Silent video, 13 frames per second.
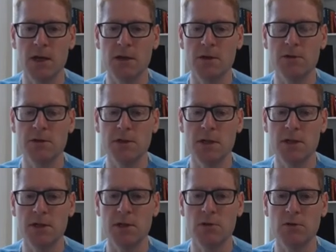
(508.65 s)
And you can see
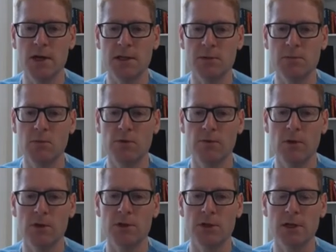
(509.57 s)
the QRS
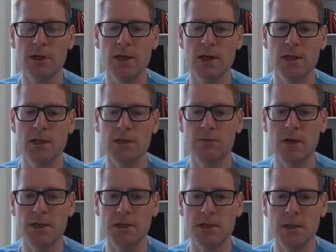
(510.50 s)
morphology is
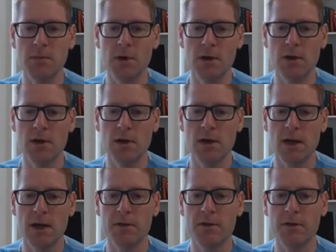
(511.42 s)
very similar
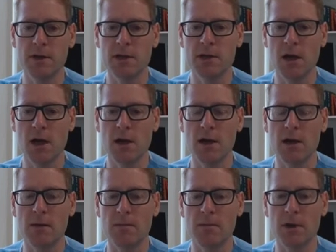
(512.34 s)
and the
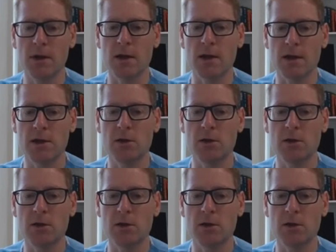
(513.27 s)
um, uh,